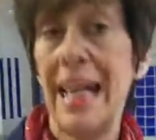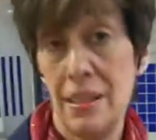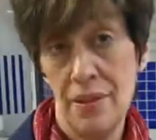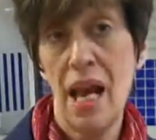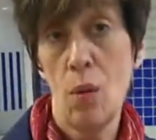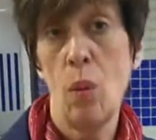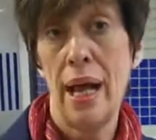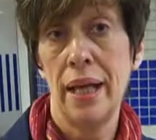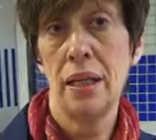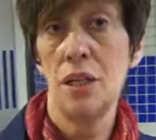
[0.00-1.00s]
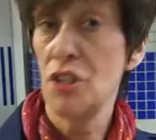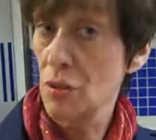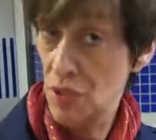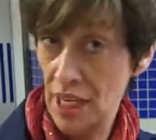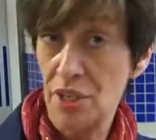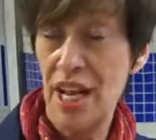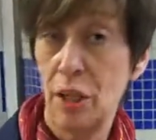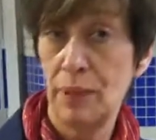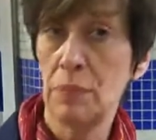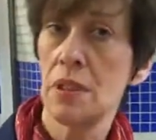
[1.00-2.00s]
in that way, as you say, to
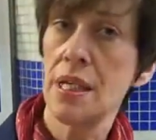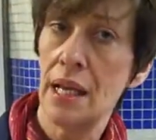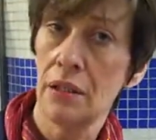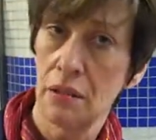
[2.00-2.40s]
help people tell